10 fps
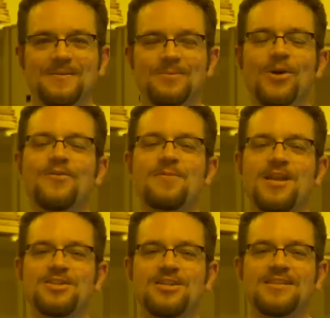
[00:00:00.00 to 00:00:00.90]
More
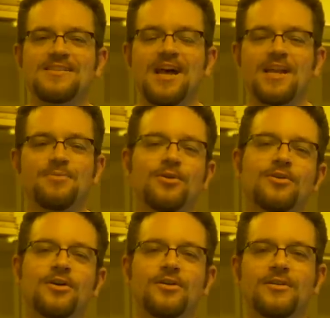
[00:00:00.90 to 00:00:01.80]
information on the Saati Pro
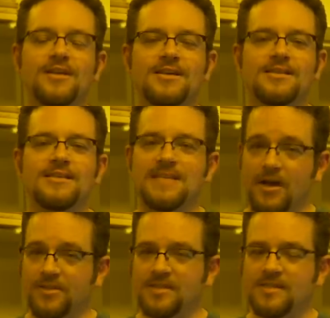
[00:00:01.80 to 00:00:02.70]
Coat, the
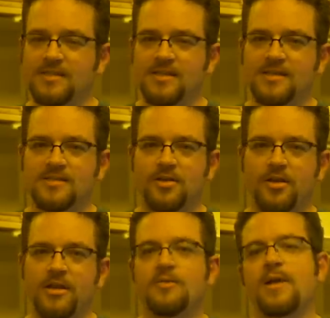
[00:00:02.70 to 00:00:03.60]
Douthitt
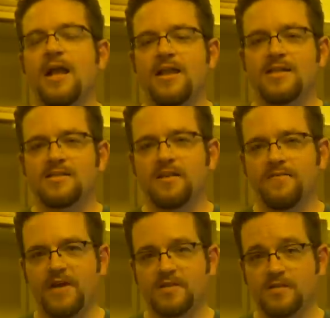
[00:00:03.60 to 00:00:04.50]
CTS30, and the Ryonet
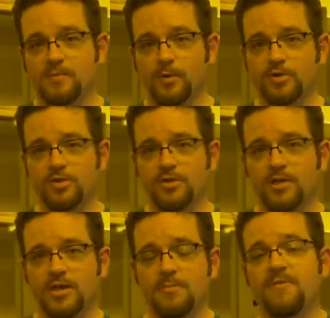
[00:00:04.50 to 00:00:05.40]
CFX exposure
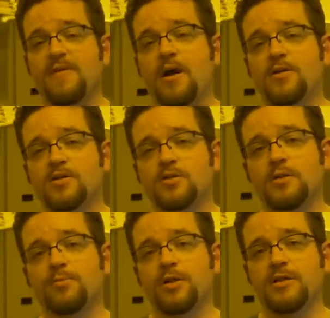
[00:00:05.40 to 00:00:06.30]
unit can be found on
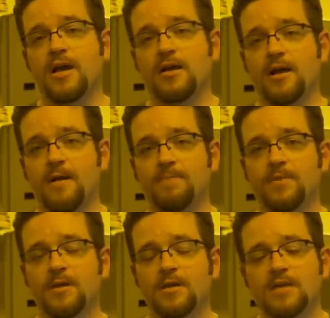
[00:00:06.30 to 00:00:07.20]
screenprinting.com.
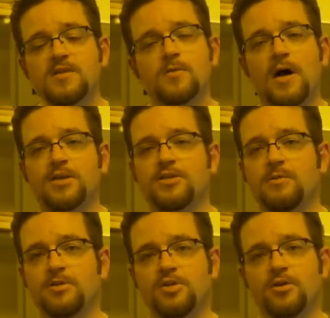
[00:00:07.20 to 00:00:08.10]
Thanks for watching
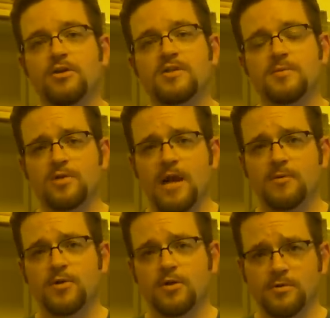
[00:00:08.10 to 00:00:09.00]
and be sure to
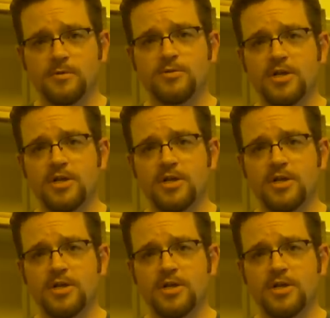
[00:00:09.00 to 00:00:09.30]
subscribe to our YouTube